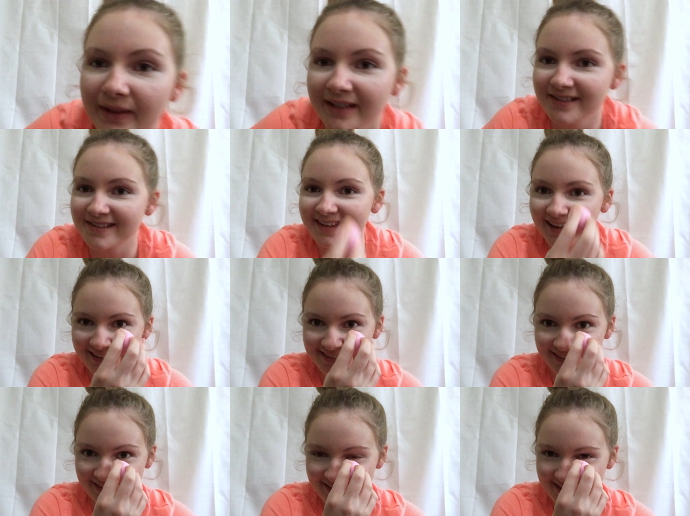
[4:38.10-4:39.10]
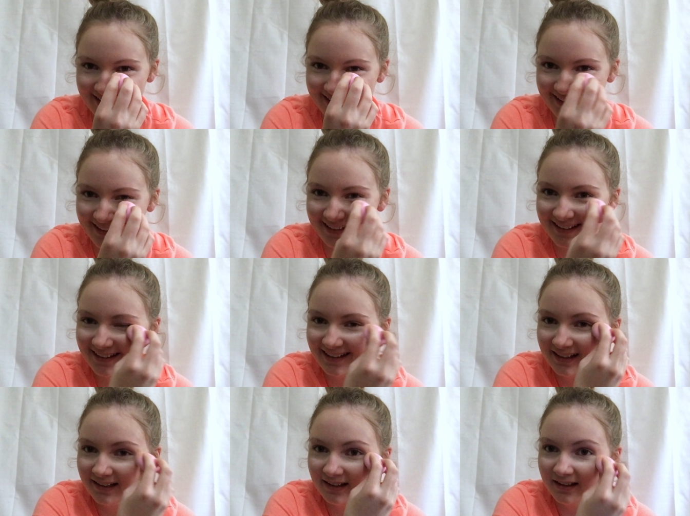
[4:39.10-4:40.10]
light just died, sorry. I
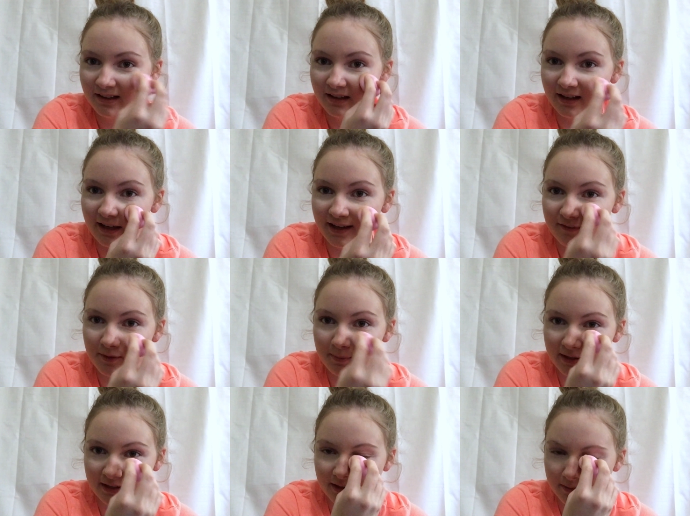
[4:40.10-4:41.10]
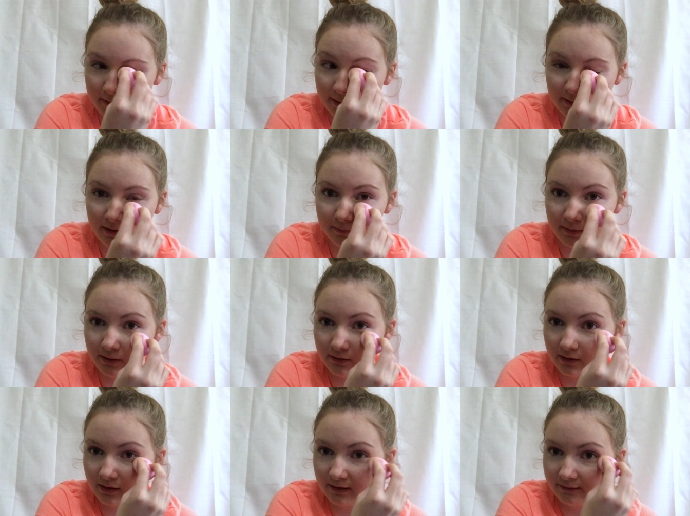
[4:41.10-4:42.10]
have it plugged into my
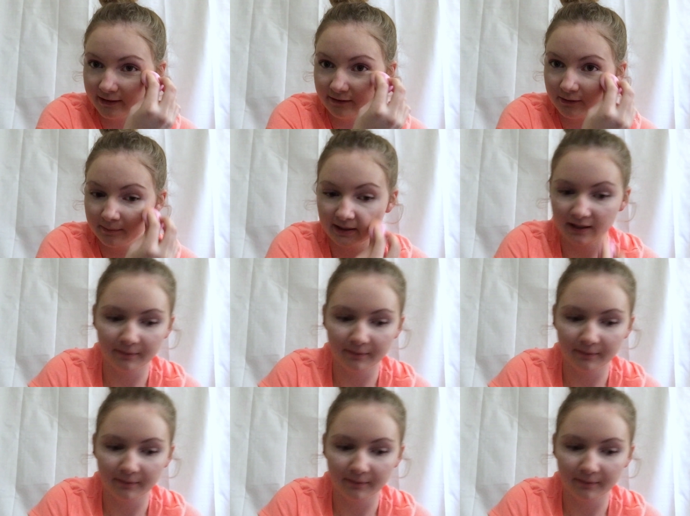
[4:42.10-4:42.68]
computer, and whenever my